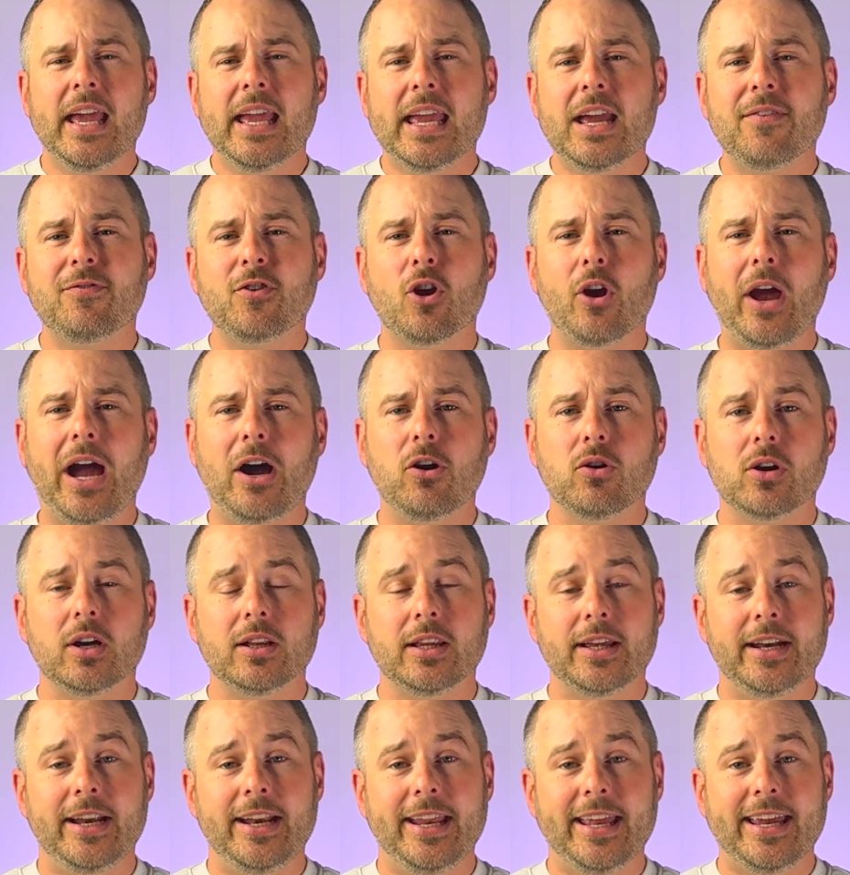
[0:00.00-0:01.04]
if your
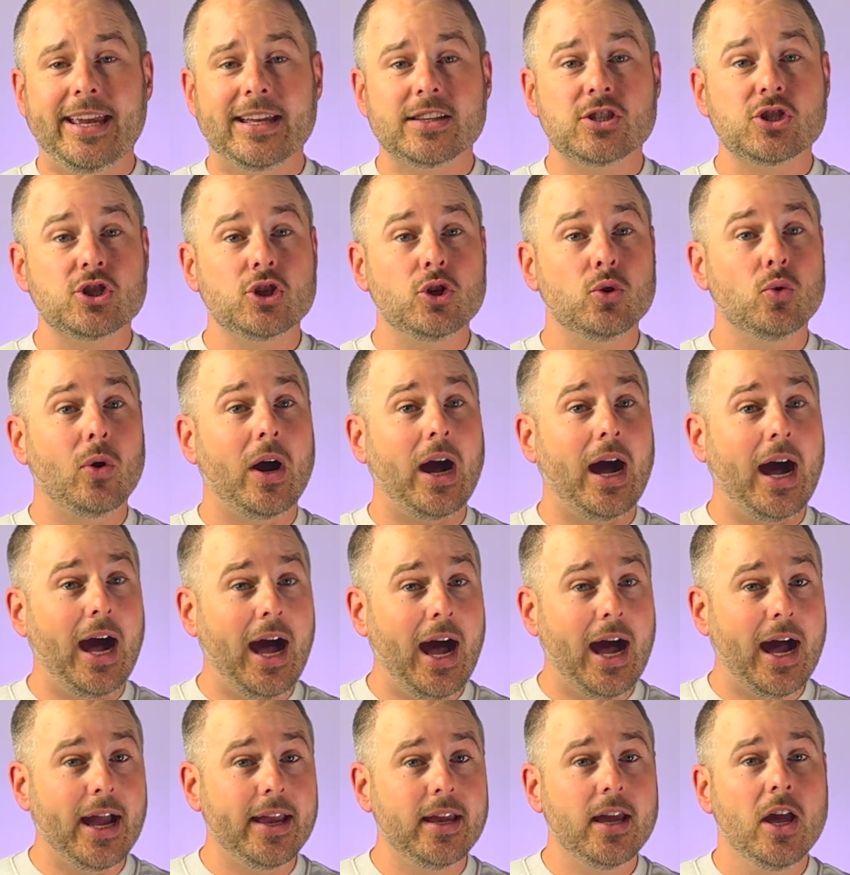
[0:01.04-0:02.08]
alkalinity gets too
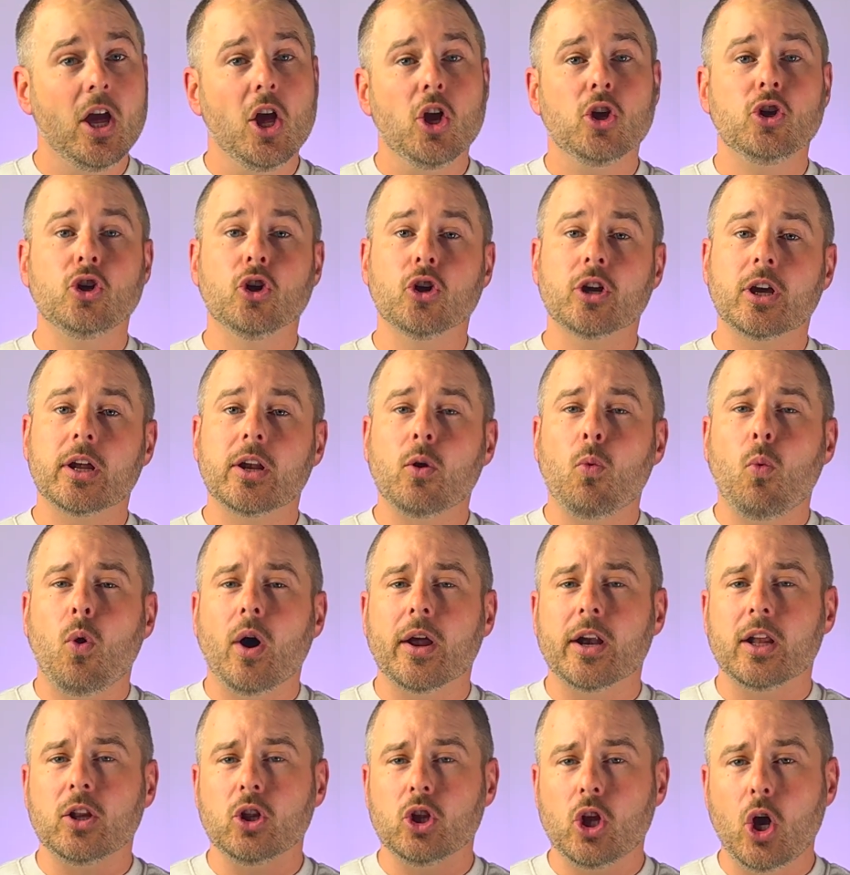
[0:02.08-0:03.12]
high, you're going to
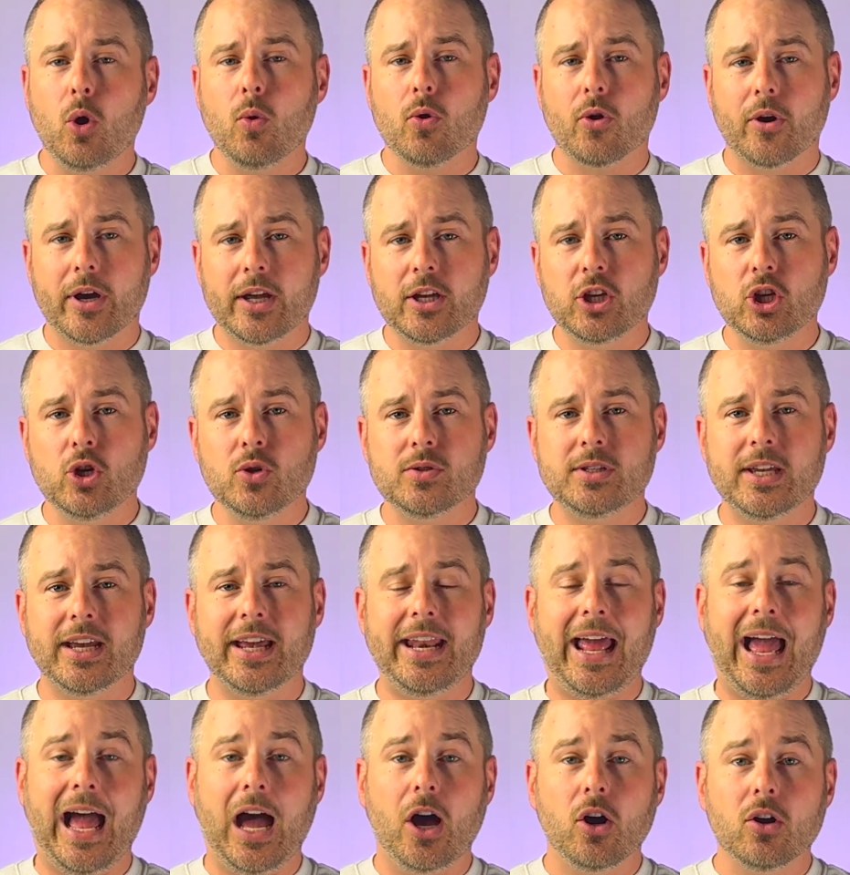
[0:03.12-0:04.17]
want to lower it using
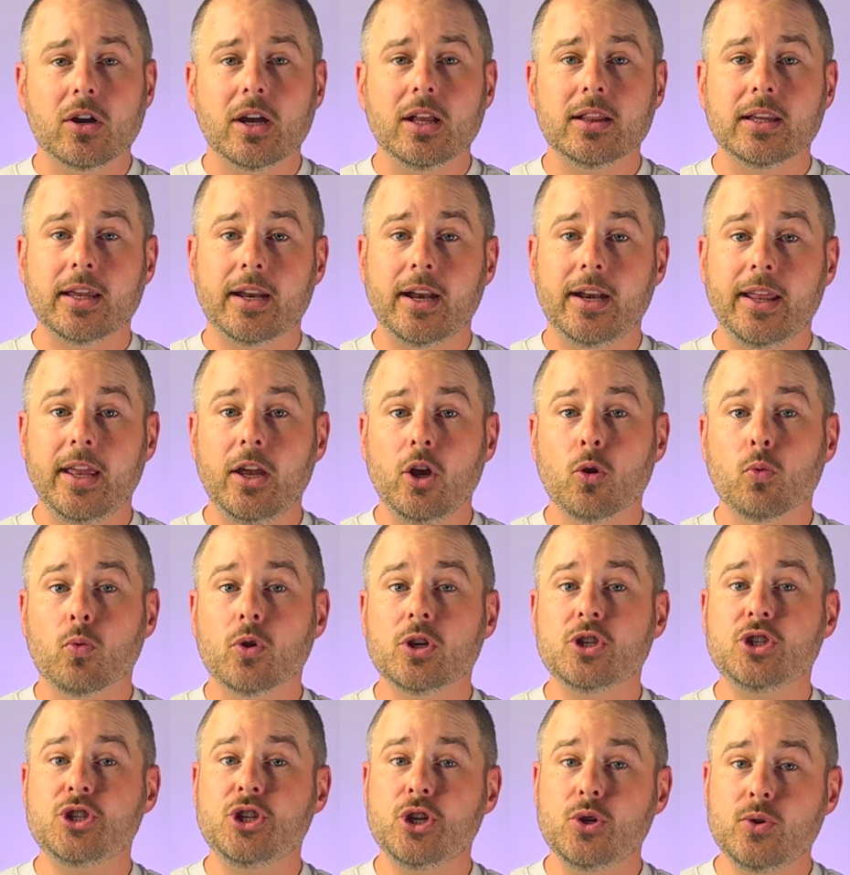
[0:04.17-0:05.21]
an alkalinity
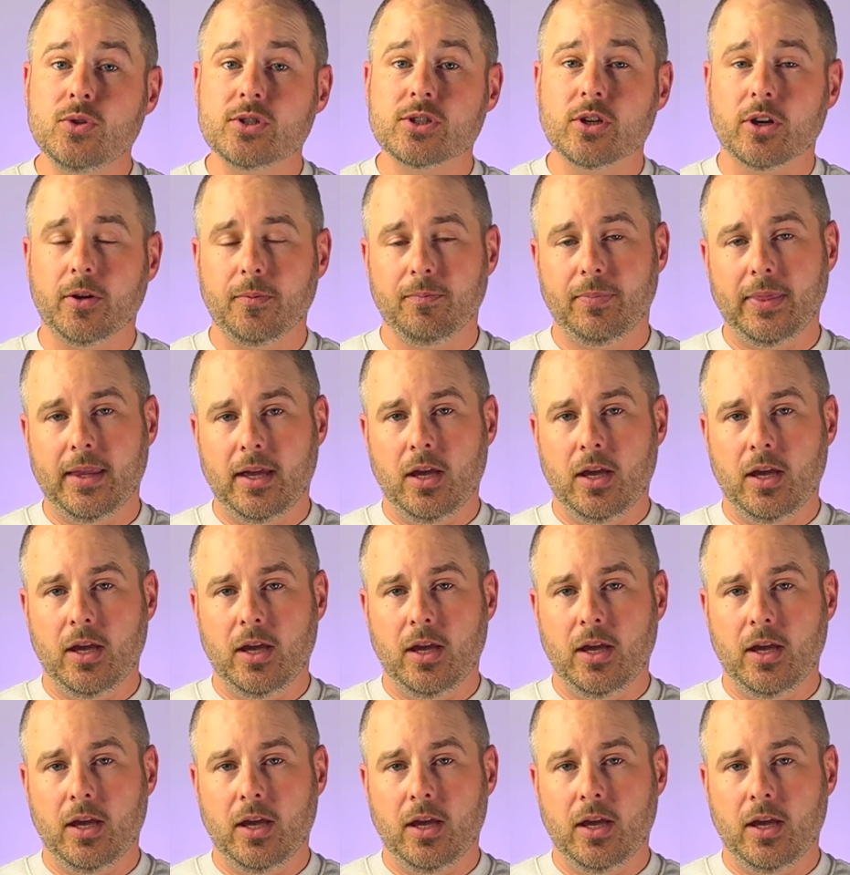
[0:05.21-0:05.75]
reducer.